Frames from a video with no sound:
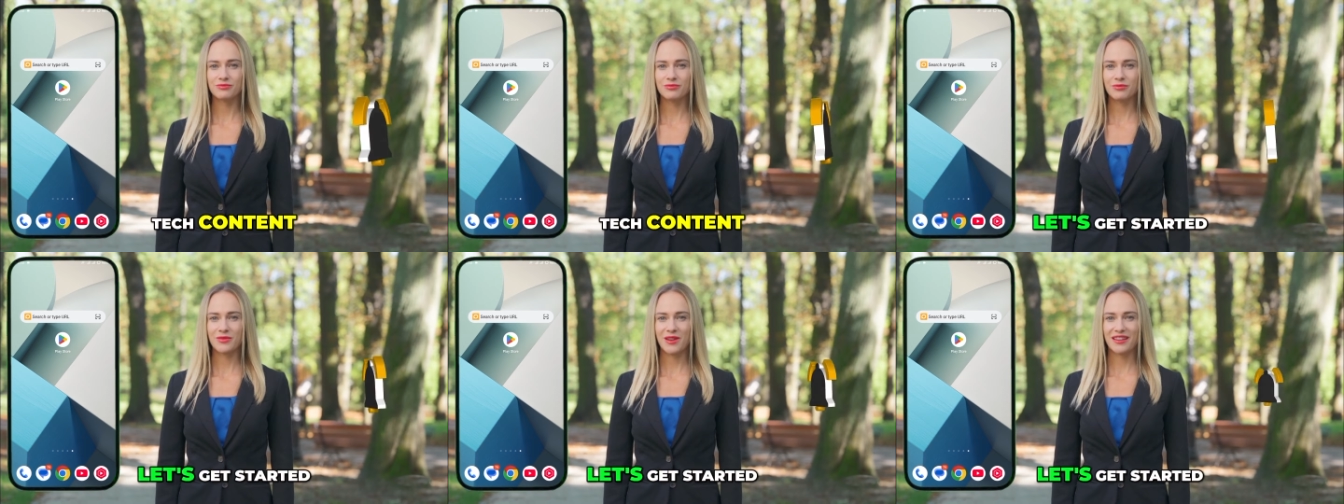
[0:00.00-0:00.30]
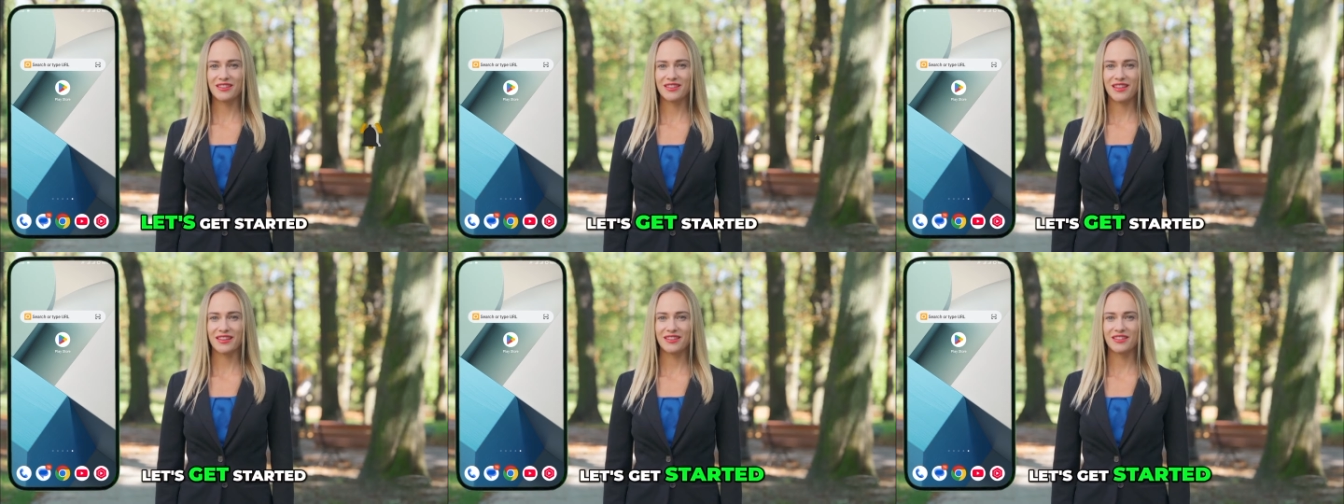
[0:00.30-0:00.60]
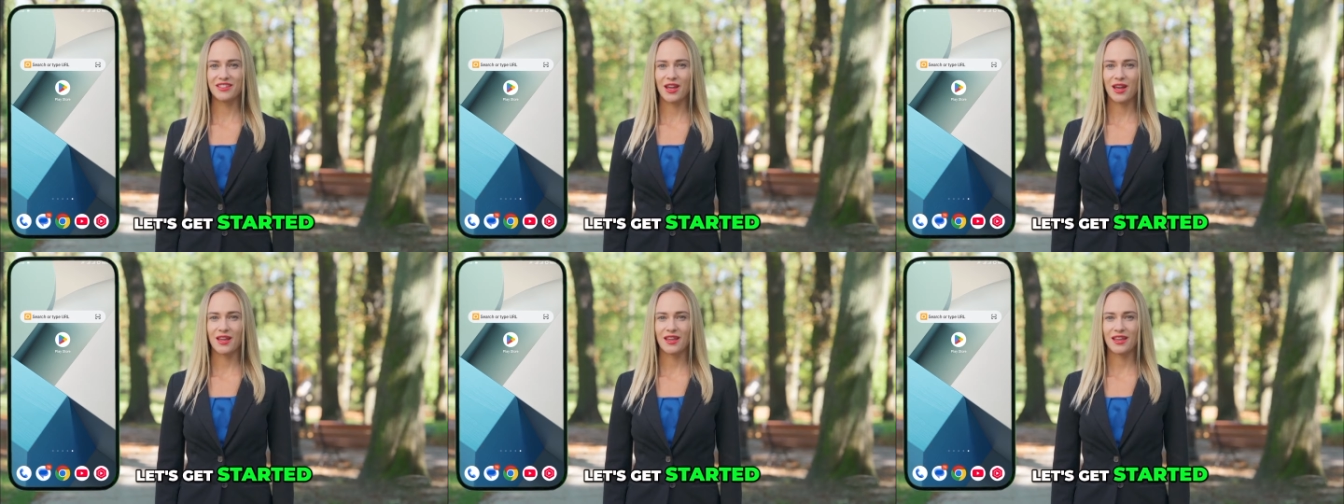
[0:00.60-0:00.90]
Let's get
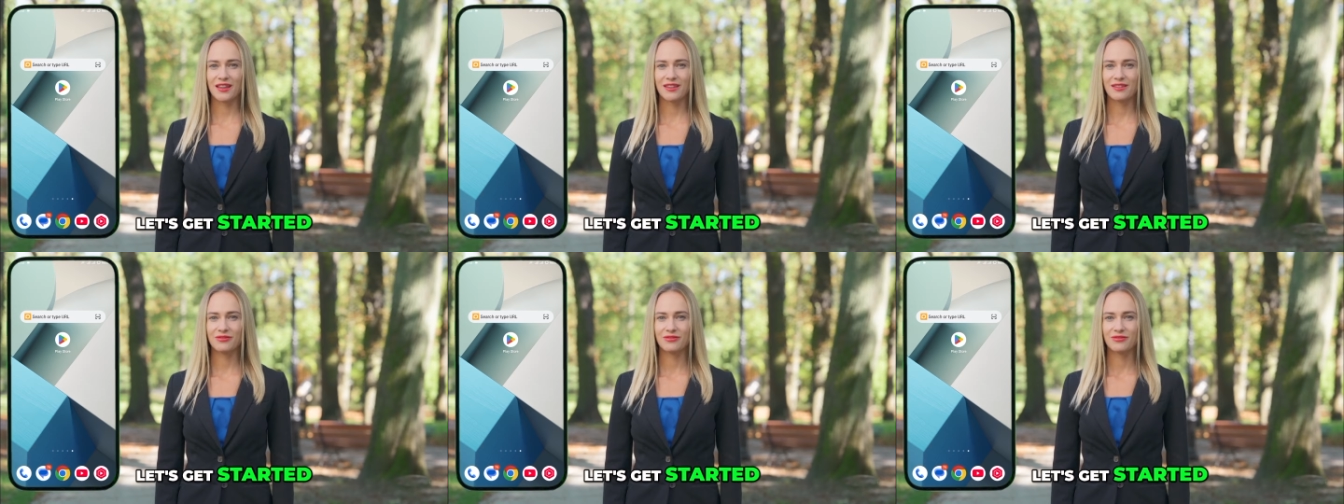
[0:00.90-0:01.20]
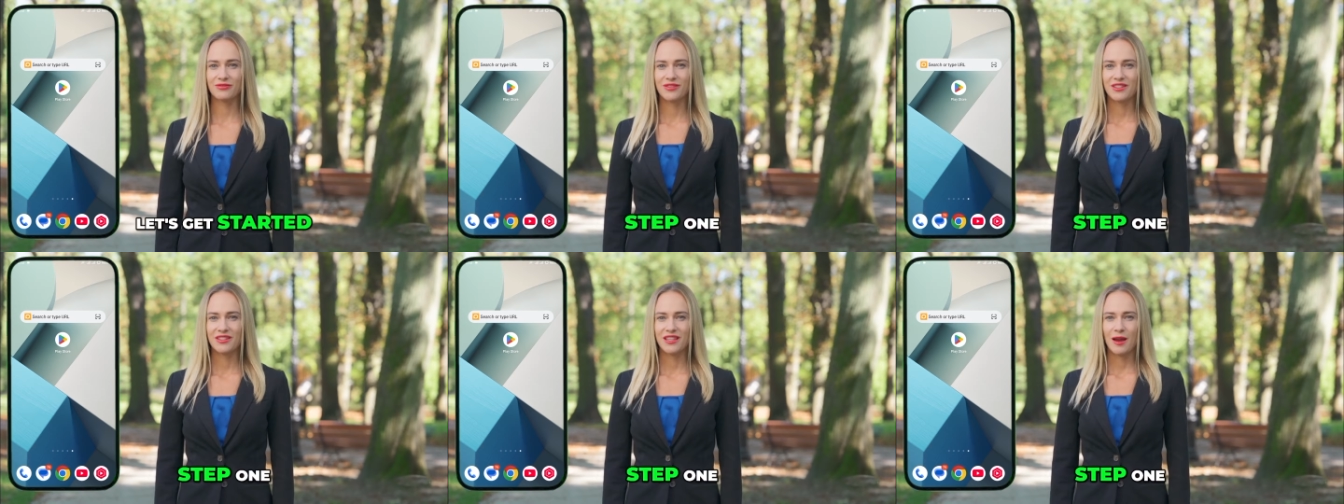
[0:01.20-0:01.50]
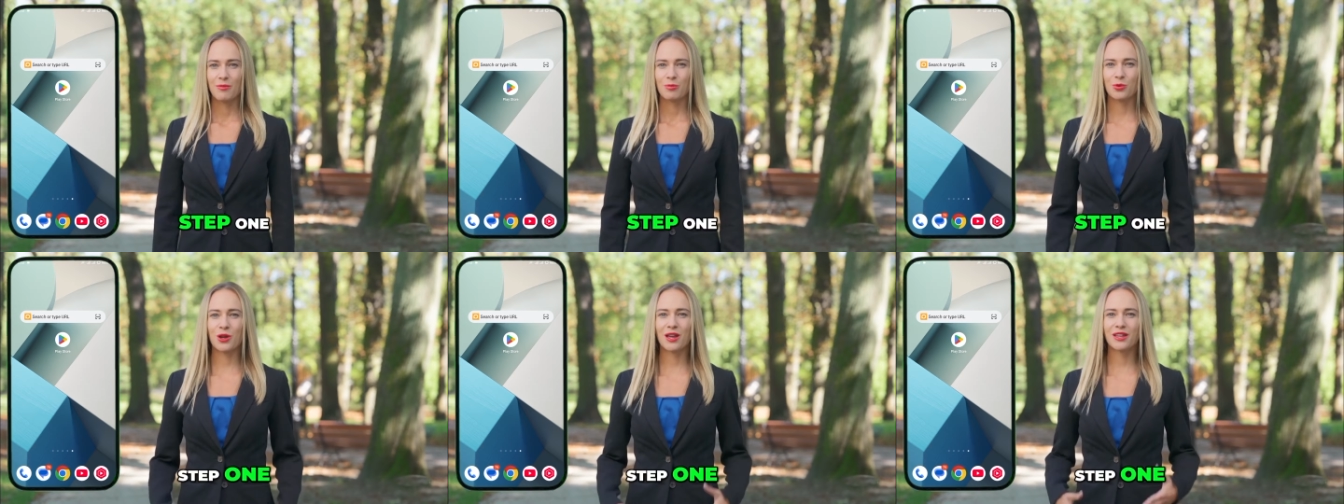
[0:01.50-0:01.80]
started.
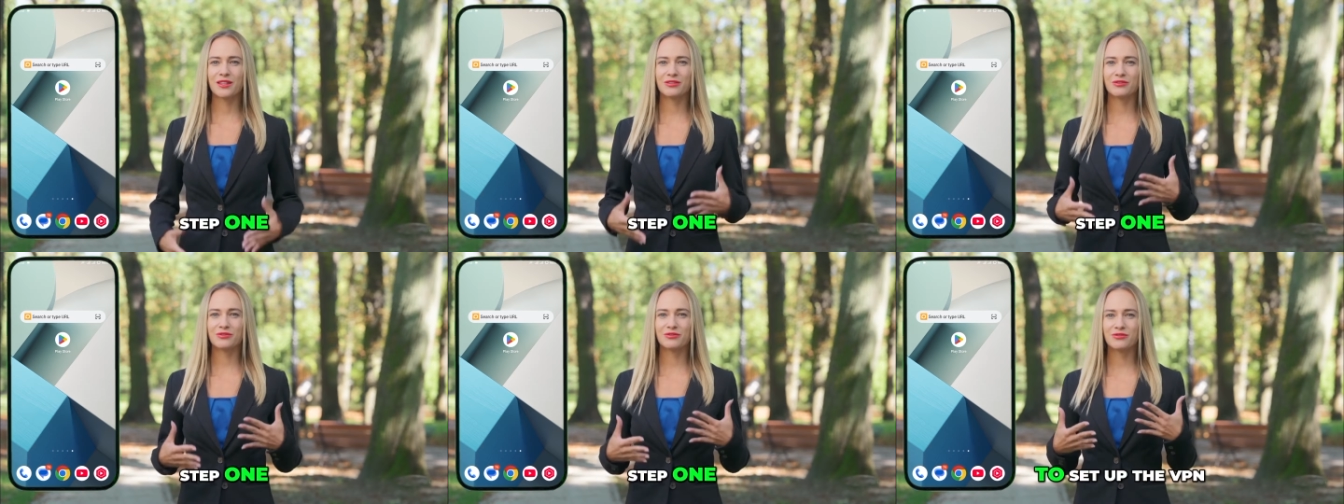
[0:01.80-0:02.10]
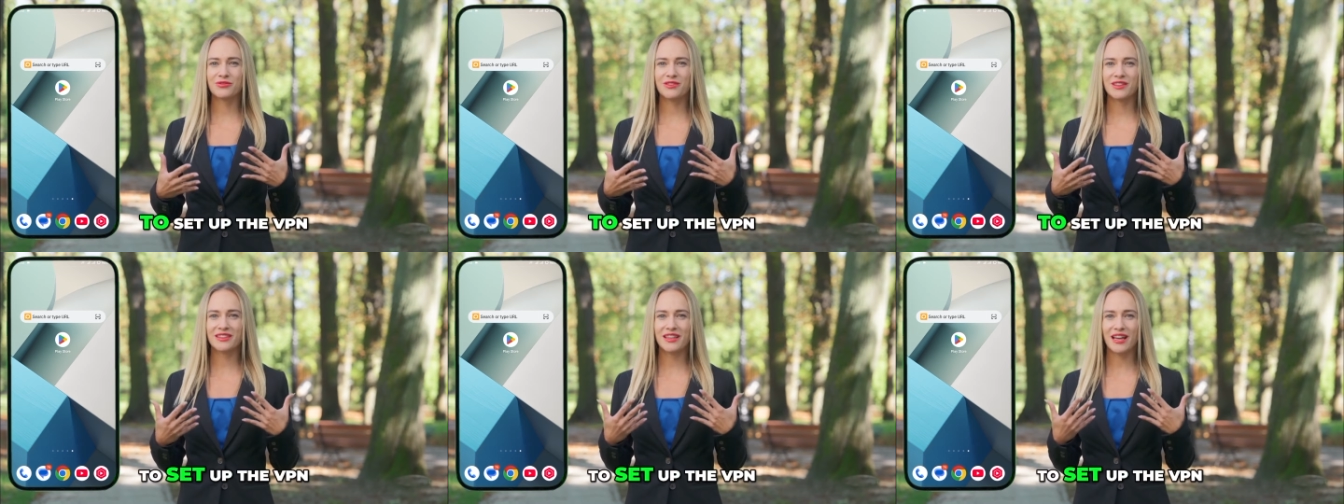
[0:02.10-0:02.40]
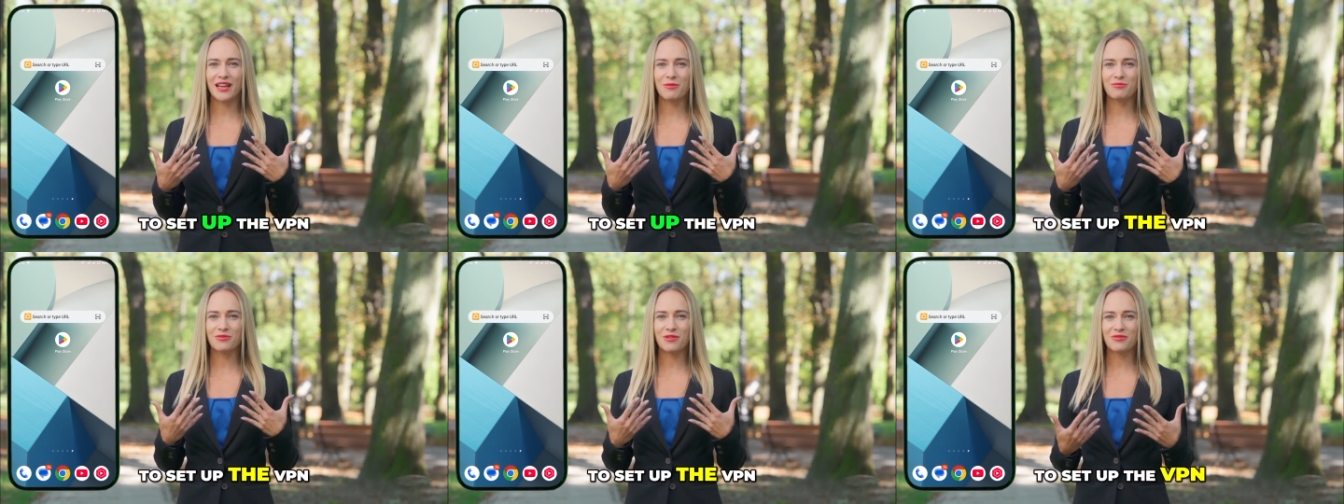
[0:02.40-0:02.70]
Step 1. To
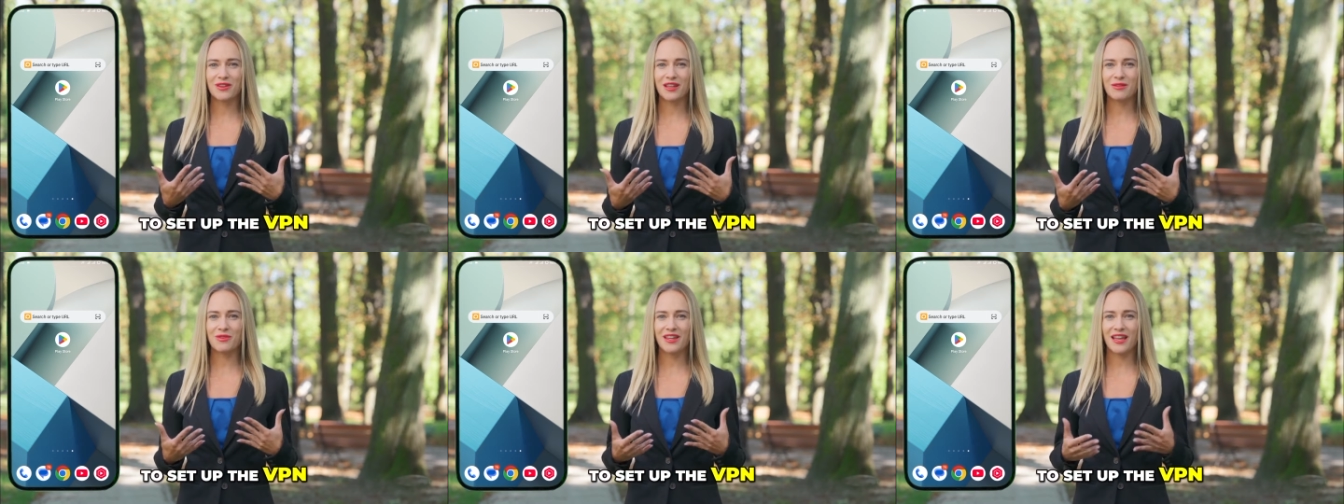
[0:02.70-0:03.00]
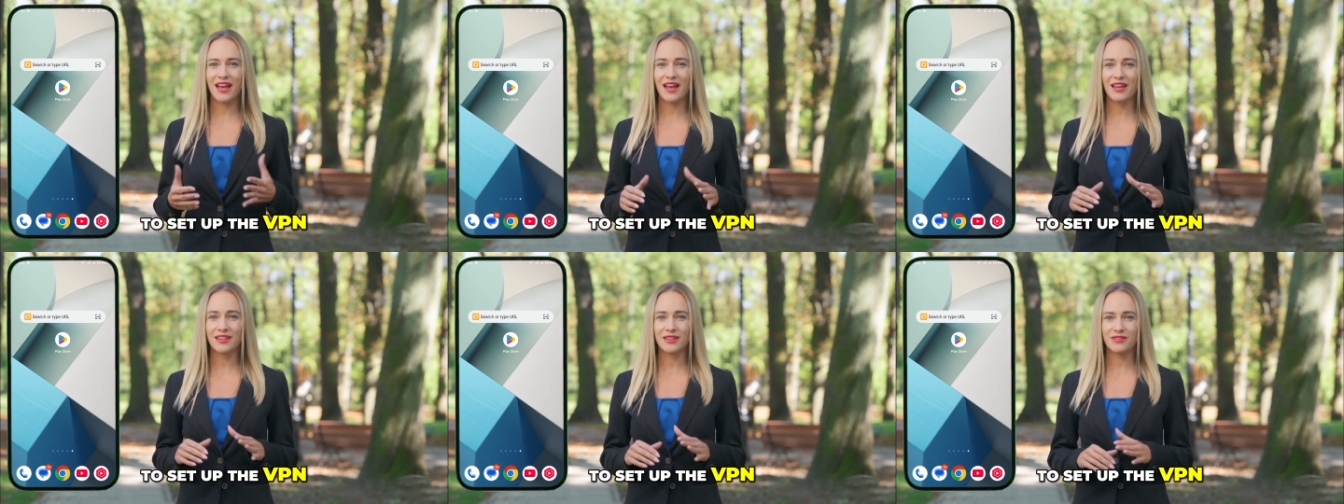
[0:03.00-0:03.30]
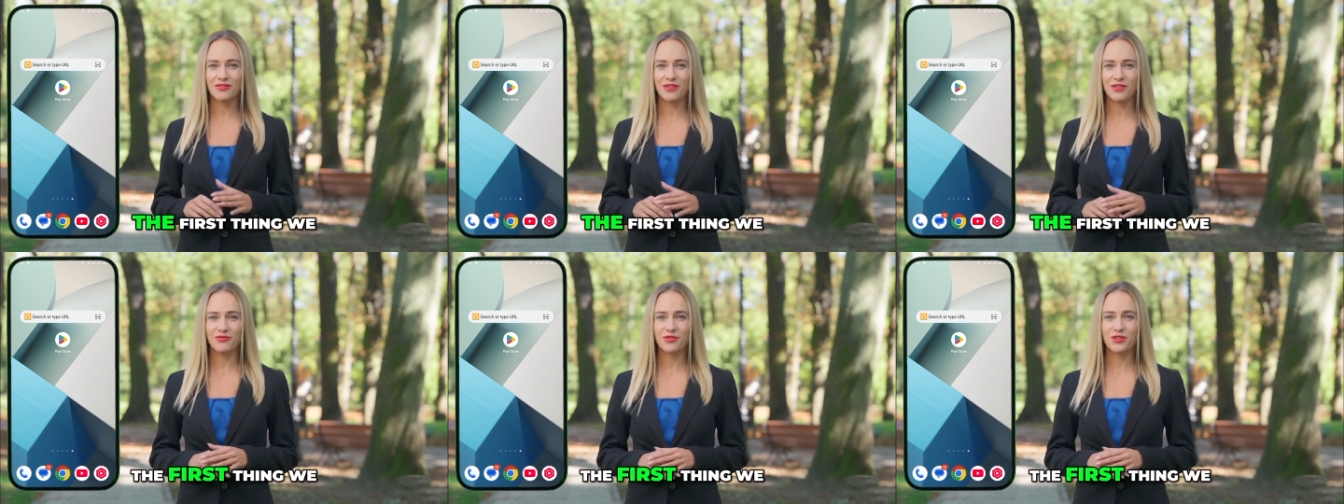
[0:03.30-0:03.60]
set up the
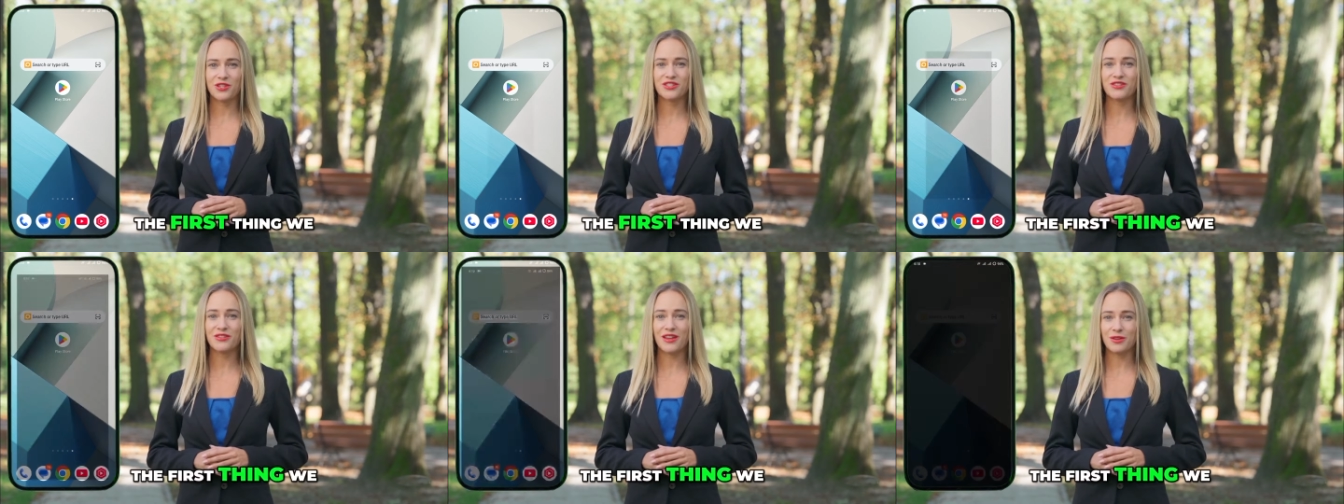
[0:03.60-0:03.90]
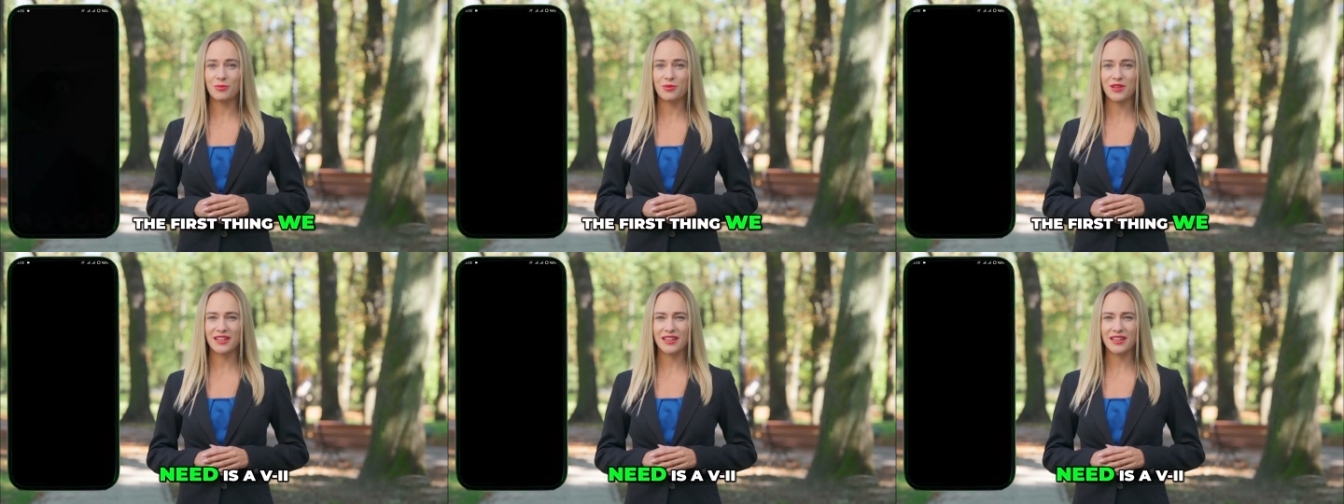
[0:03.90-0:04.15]
VPN, the first thing we